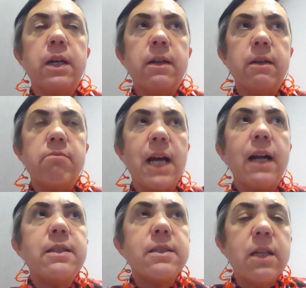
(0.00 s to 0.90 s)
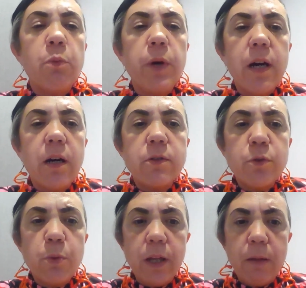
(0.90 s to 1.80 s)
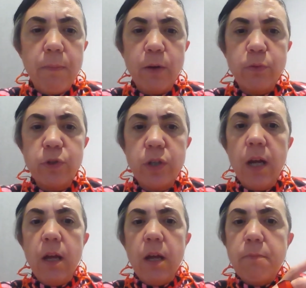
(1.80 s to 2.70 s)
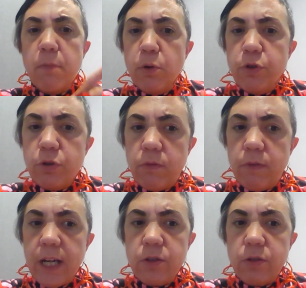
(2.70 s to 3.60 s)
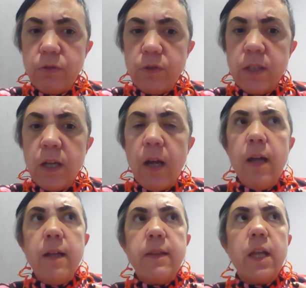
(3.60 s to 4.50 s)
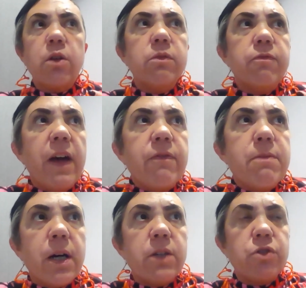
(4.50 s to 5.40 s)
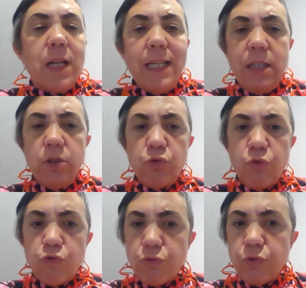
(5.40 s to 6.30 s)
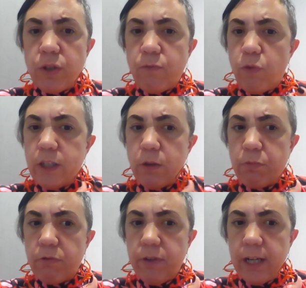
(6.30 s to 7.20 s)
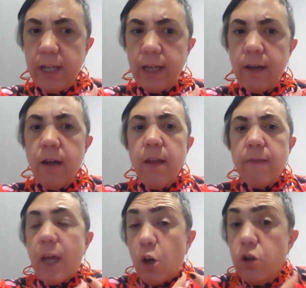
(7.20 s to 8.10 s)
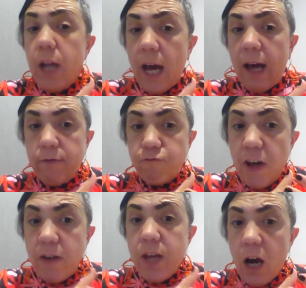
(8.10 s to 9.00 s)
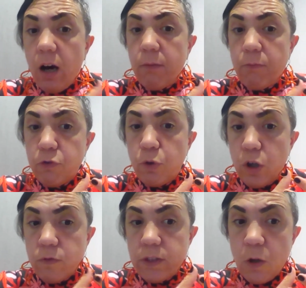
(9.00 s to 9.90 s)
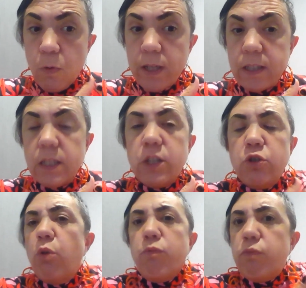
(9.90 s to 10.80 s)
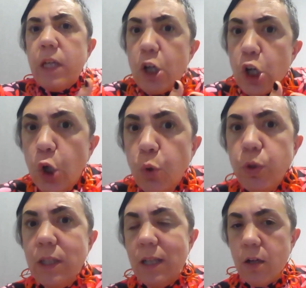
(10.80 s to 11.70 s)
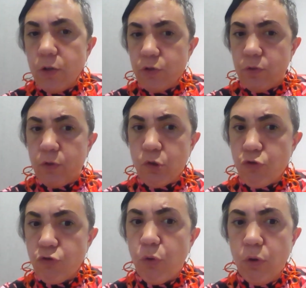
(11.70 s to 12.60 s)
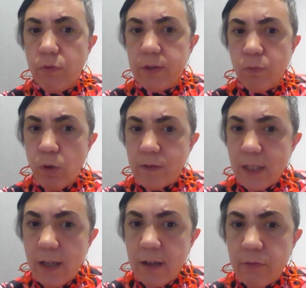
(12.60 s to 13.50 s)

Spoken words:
reality, we are talking about emotional reactions that could very much lead to intrusive ways of profiling that could have very harmful consequences, so including the loss of control over one's life.